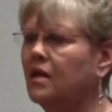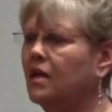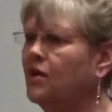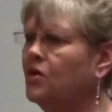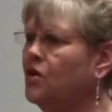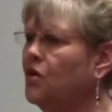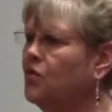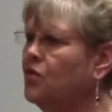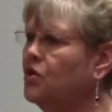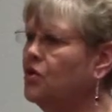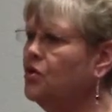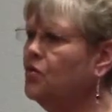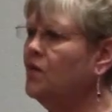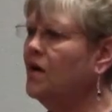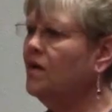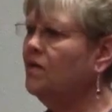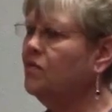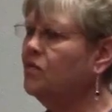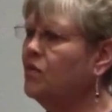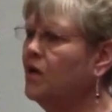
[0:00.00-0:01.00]
And know that you
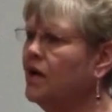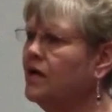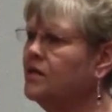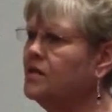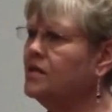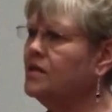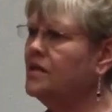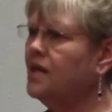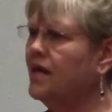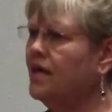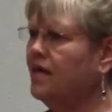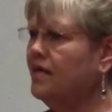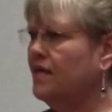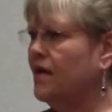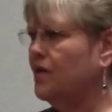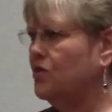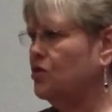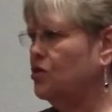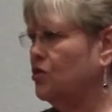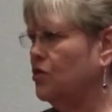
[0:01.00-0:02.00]
have a right to take
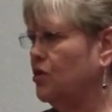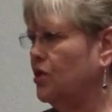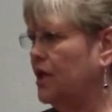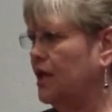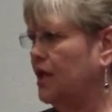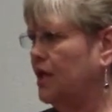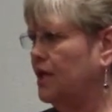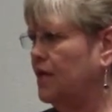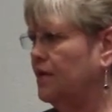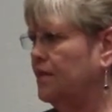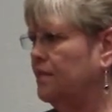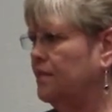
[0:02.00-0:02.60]
that journey.